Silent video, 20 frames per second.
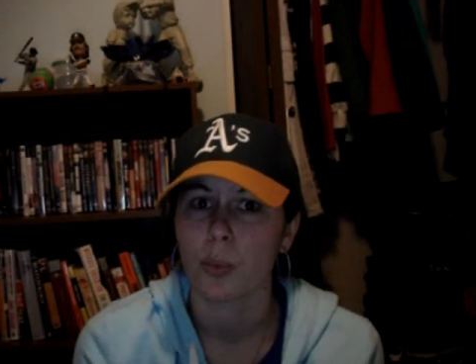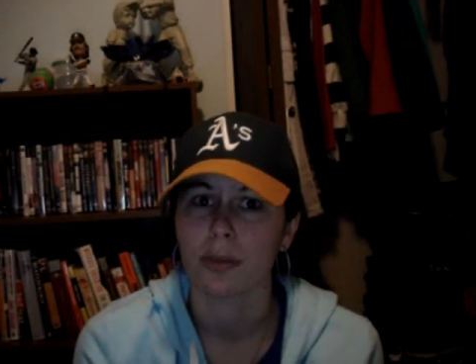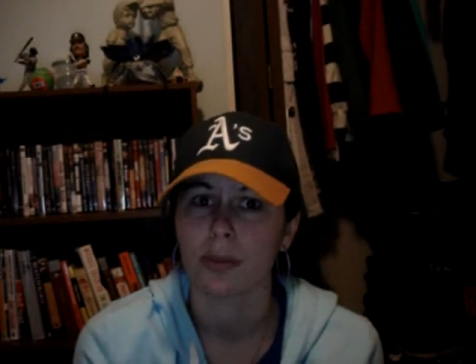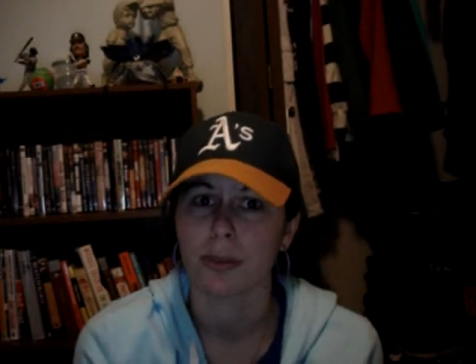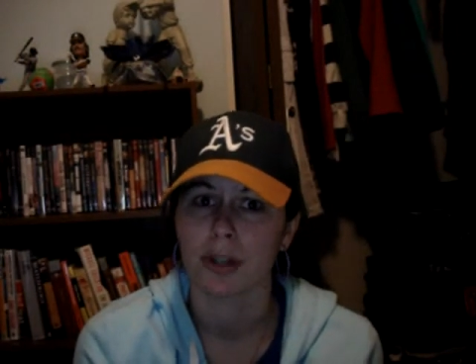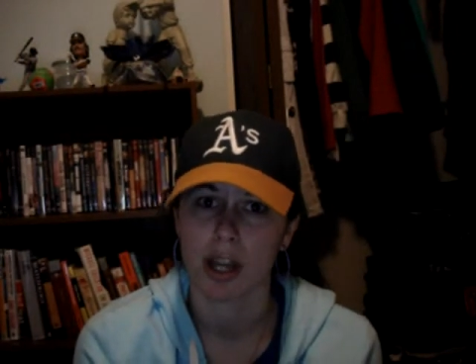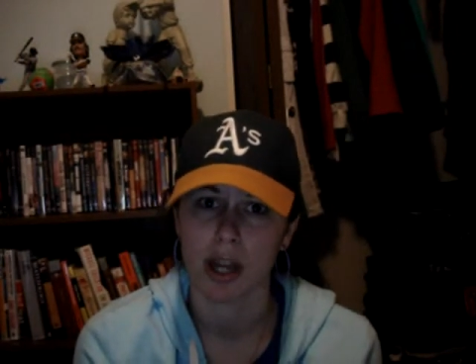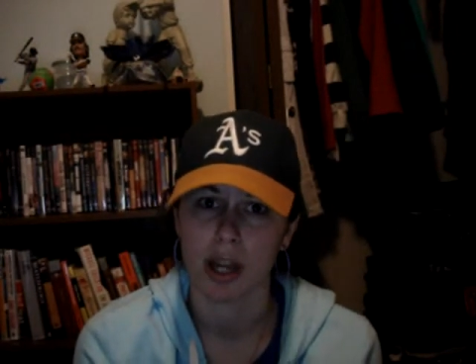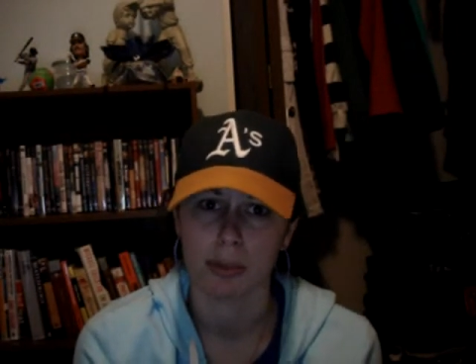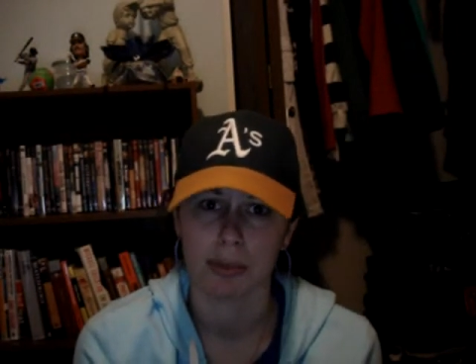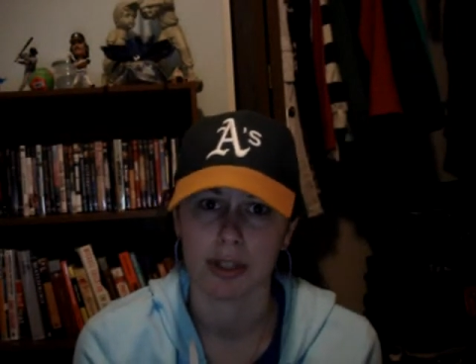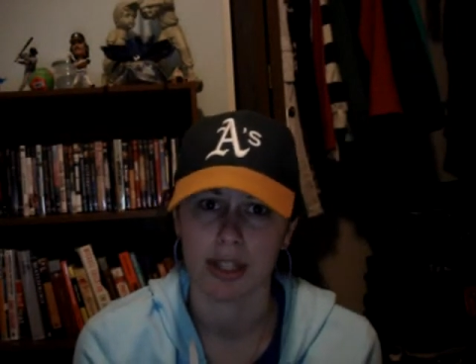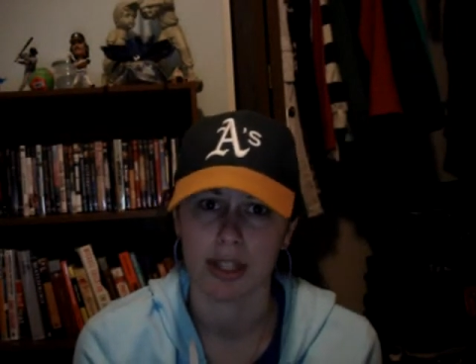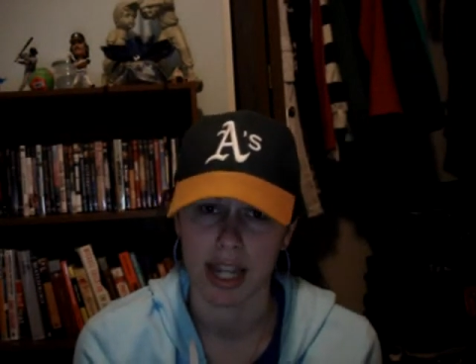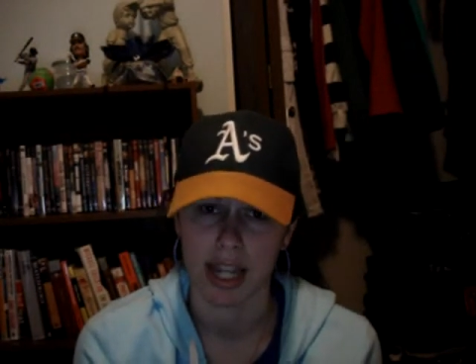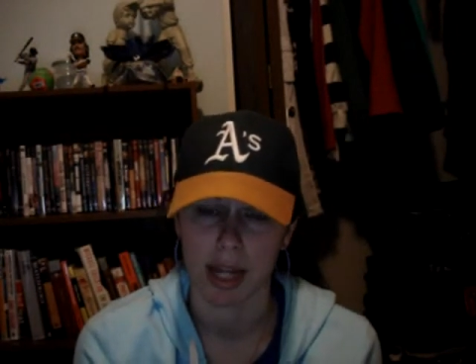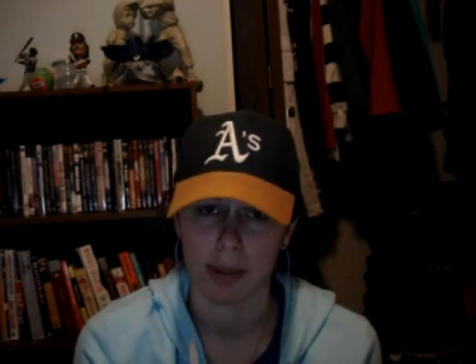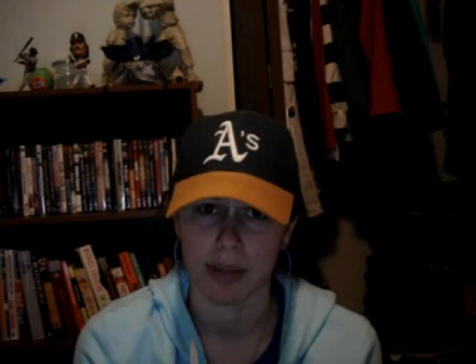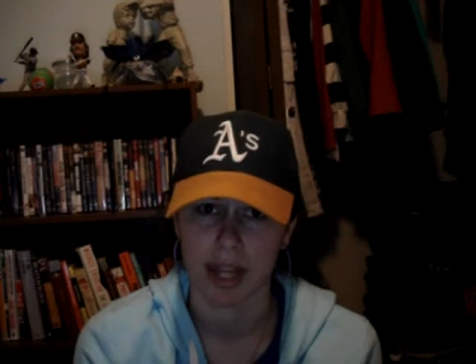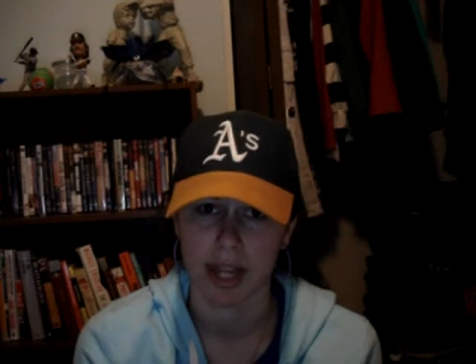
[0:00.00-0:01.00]
with Monopoly
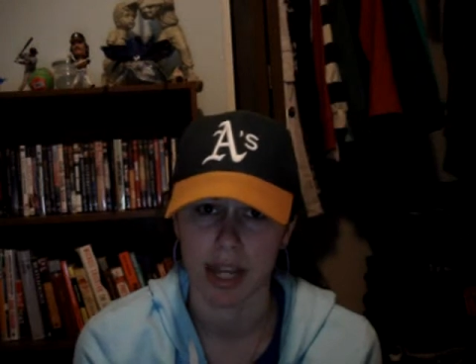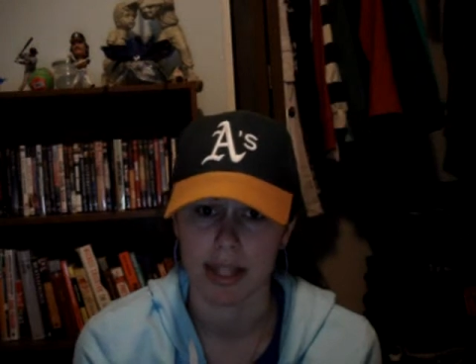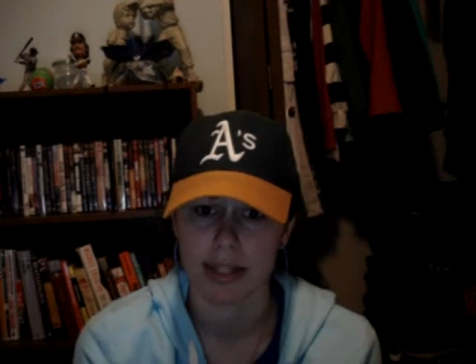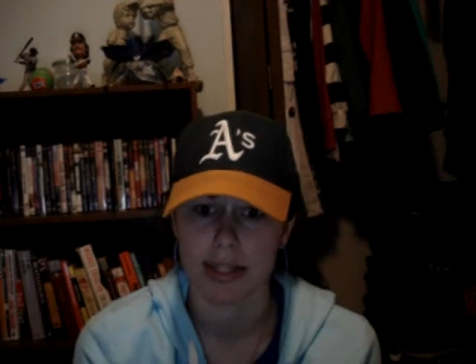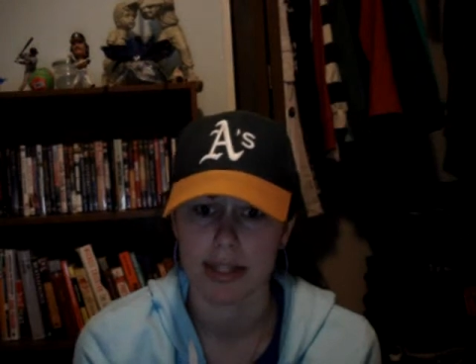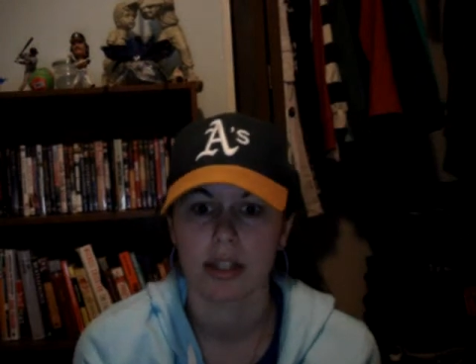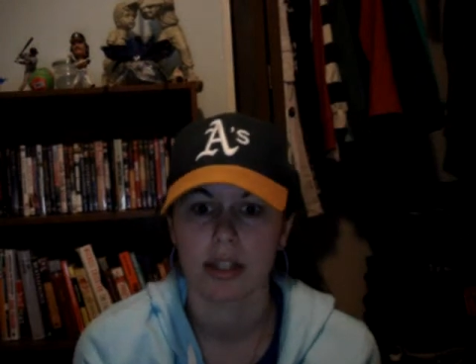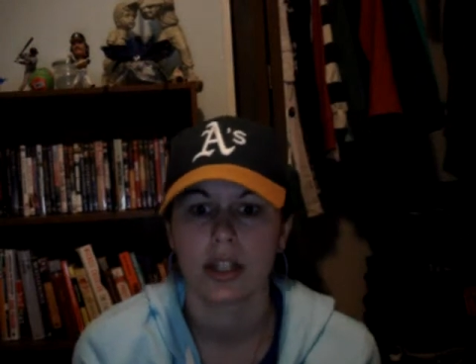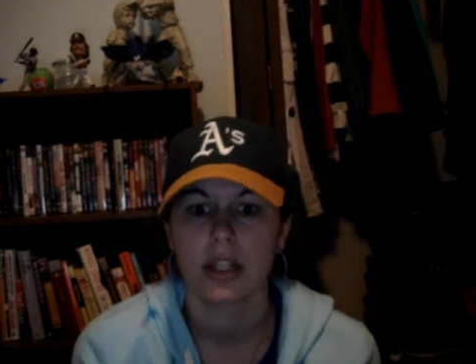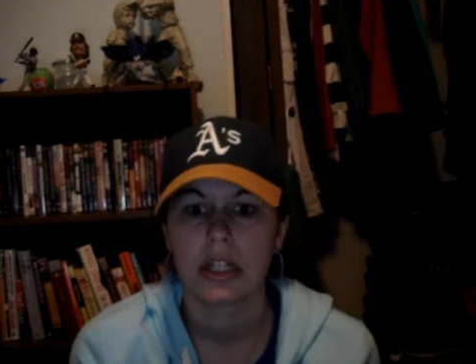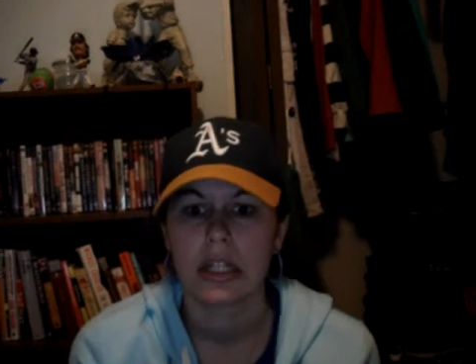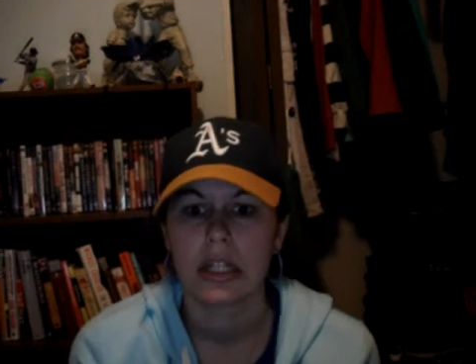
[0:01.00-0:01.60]
game nights.